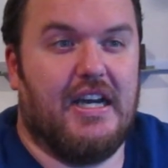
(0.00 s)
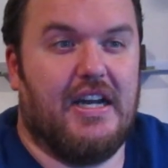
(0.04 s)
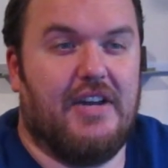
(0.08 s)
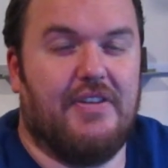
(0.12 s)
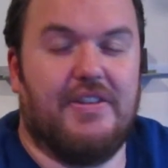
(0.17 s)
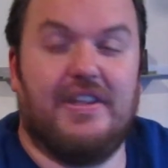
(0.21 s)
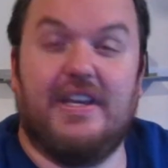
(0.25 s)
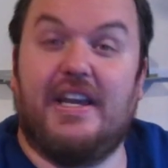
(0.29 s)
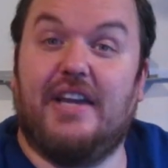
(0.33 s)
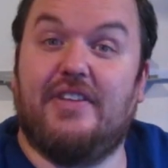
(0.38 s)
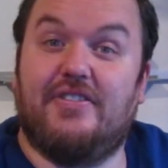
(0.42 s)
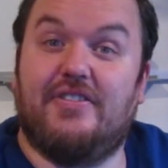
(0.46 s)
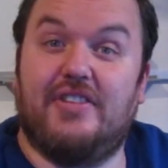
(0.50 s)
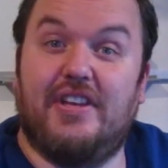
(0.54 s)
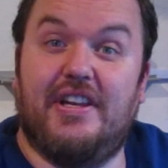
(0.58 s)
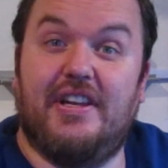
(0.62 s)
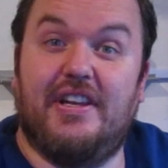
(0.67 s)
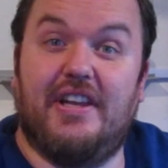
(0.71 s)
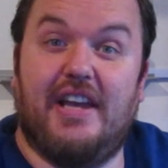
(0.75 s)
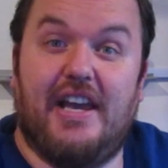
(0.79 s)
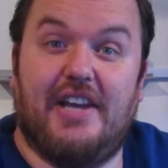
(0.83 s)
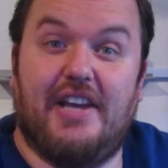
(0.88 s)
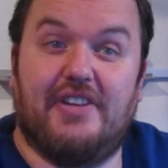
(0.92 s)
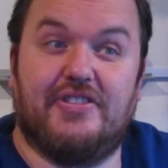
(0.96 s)
I don't think I said
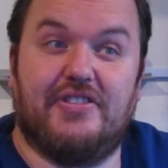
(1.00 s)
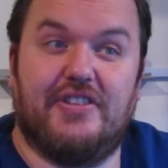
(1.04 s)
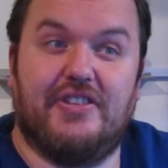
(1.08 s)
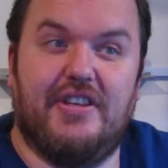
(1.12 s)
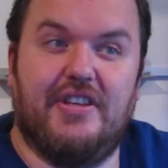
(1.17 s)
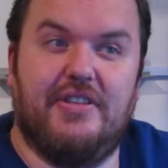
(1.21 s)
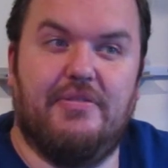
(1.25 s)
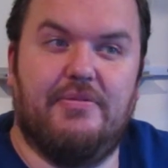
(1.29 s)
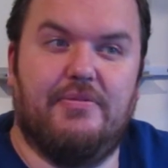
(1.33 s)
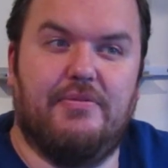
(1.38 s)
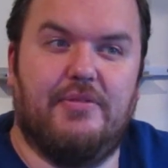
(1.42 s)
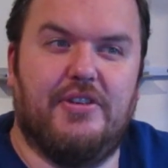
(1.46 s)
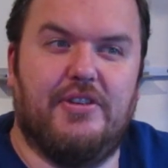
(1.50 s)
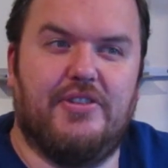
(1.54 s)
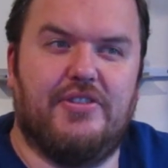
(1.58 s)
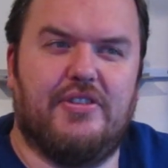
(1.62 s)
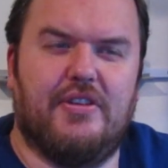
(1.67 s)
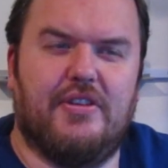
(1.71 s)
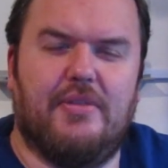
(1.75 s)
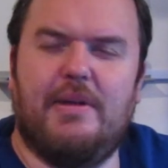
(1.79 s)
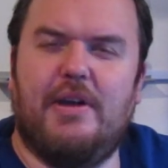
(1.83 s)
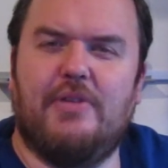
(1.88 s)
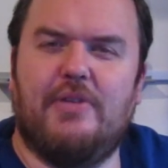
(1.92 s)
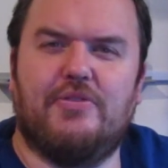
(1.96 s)
it actually,
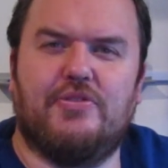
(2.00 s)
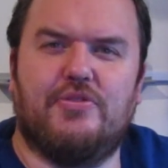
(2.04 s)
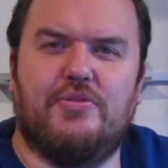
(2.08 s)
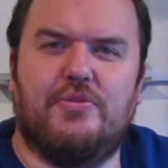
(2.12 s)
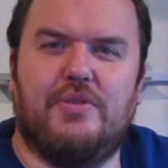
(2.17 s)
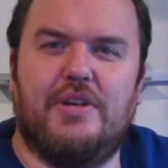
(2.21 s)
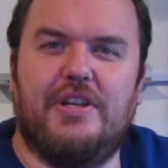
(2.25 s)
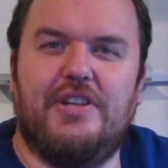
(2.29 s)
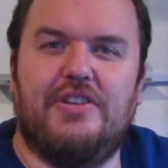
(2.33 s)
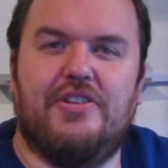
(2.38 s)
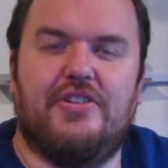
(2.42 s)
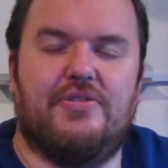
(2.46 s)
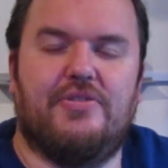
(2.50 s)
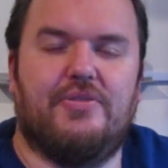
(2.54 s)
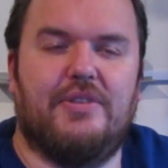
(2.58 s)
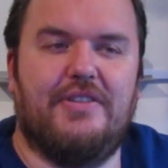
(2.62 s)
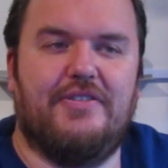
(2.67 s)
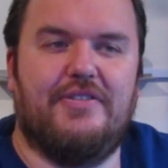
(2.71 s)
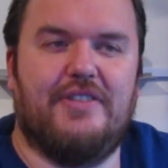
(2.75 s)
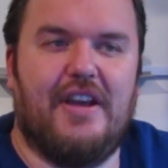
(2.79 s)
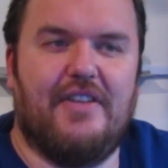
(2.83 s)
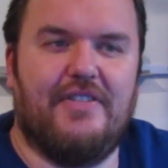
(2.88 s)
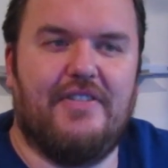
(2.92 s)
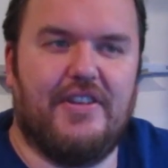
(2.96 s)
was about 20 to
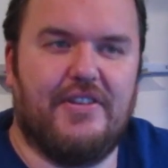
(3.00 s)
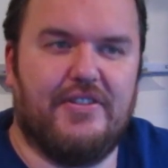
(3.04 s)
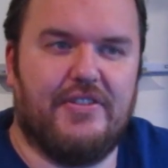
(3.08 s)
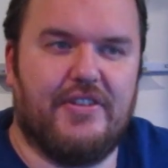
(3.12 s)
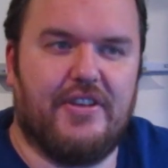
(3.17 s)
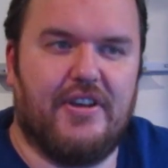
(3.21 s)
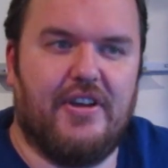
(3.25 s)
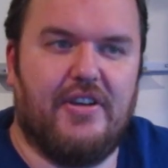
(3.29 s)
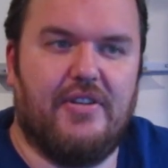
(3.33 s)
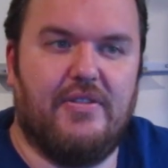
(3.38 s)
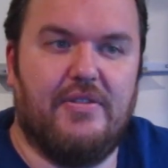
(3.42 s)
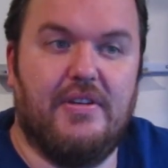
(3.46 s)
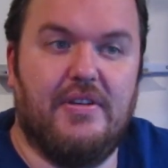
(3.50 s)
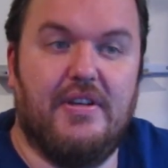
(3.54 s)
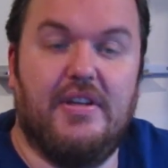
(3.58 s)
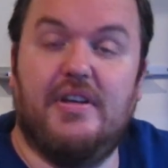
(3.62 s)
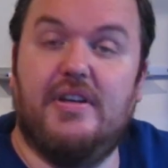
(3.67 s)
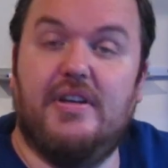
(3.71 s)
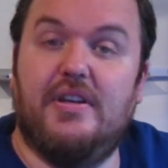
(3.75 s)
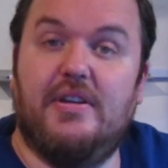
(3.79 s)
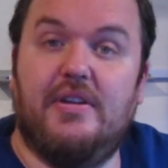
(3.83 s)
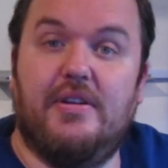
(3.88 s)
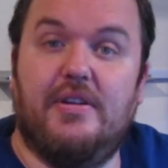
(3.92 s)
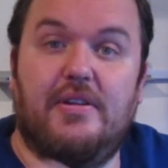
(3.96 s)
25 years ago.
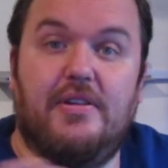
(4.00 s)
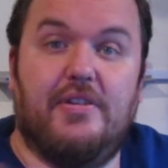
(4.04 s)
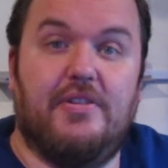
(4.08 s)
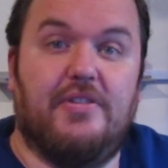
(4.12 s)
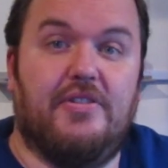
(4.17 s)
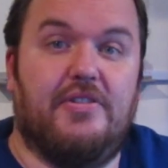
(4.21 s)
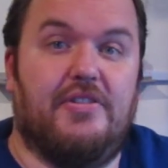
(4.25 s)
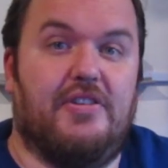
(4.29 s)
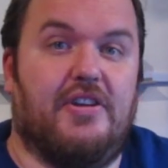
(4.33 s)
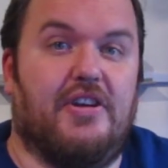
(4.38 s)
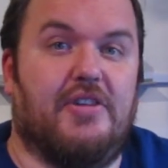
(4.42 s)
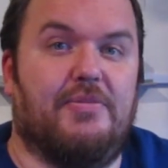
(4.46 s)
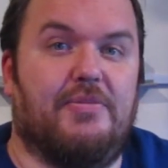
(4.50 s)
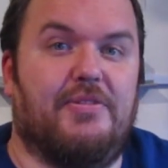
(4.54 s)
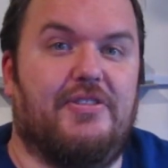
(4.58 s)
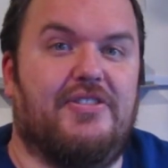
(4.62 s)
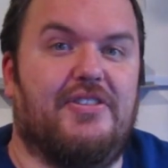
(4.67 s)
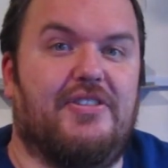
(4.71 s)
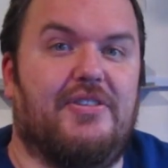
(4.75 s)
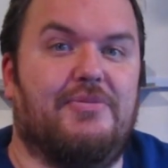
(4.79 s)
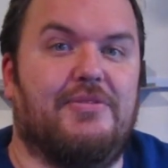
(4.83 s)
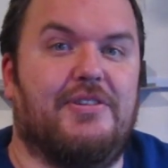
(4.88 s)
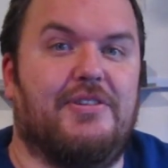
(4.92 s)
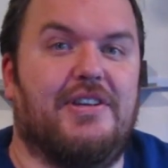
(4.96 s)
Darb
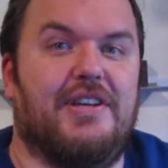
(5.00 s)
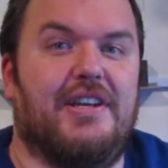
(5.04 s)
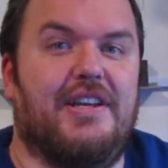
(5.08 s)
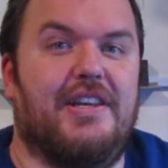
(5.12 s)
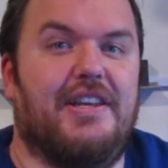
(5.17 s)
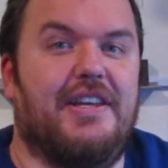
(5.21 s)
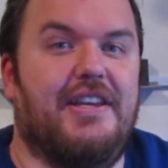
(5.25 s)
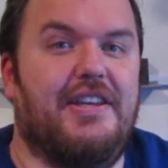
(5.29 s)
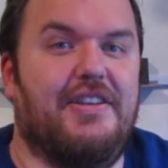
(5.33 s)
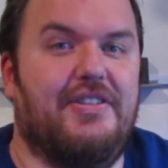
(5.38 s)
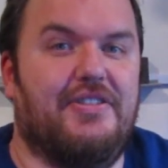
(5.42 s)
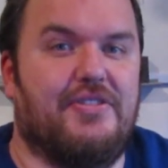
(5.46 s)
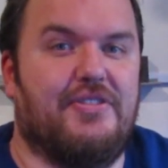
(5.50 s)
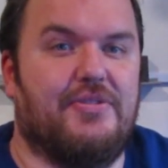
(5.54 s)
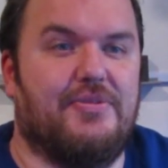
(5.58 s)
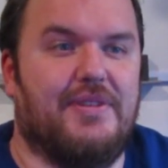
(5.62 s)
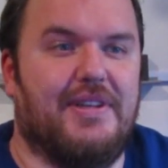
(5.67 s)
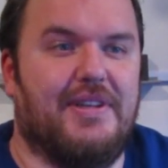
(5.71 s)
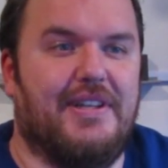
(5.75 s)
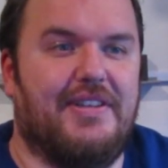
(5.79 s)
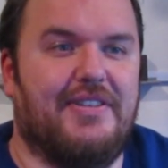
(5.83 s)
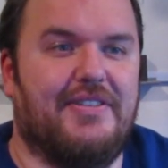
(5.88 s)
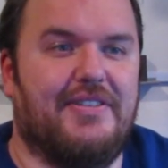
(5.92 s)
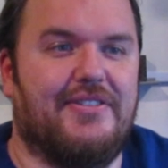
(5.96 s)
is somewhere in his
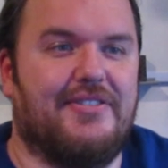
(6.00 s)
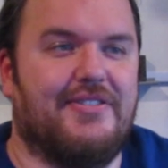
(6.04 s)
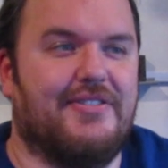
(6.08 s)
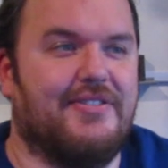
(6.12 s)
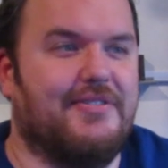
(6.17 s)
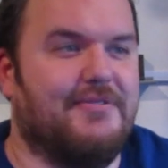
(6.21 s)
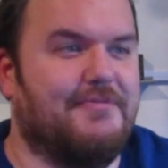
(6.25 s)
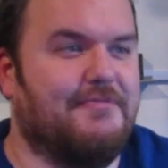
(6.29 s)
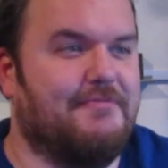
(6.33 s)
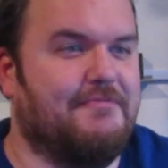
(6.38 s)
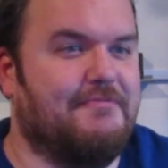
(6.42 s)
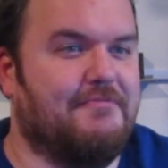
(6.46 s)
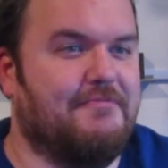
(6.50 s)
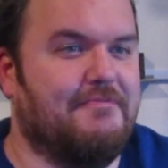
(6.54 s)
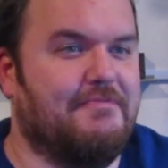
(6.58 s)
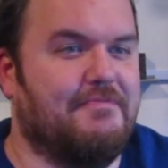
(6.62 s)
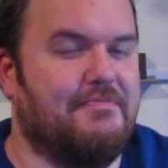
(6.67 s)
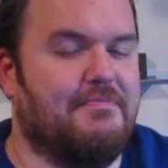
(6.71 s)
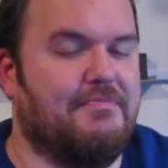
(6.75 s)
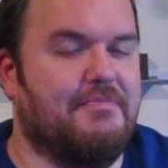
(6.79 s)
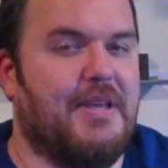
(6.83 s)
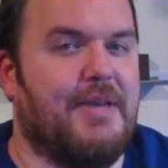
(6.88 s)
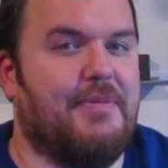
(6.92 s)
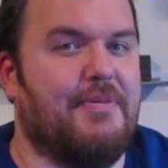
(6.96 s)
20s.
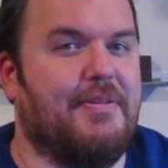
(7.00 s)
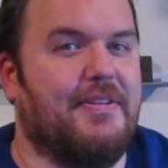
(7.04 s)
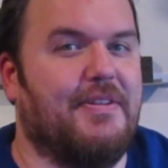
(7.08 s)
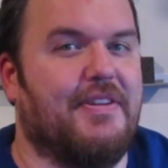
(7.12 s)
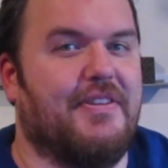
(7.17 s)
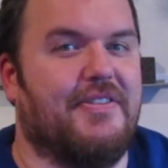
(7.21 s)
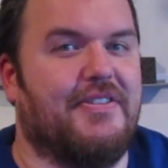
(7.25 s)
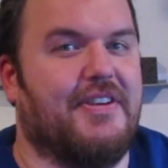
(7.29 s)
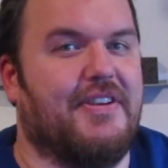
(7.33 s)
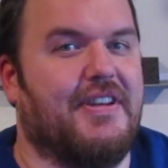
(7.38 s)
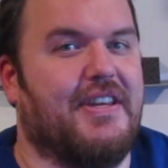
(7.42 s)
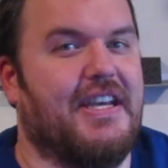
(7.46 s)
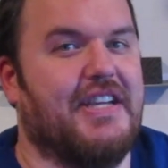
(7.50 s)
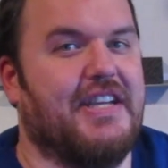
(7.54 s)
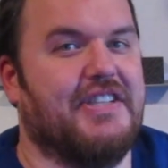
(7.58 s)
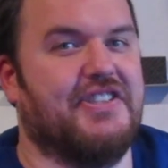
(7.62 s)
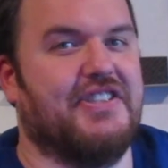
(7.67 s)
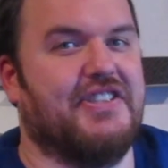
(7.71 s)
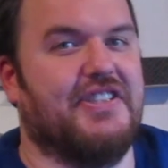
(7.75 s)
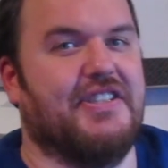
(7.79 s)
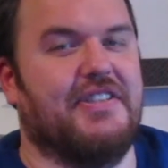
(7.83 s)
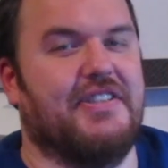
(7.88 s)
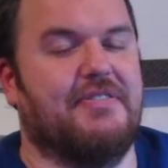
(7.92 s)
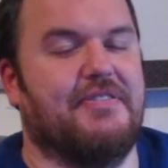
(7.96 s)
Maybe there's a
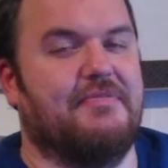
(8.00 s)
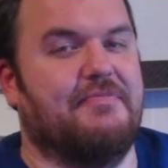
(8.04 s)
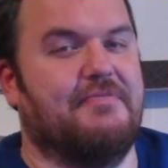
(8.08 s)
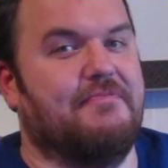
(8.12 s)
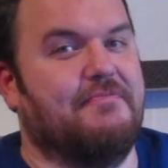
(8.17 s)
connection.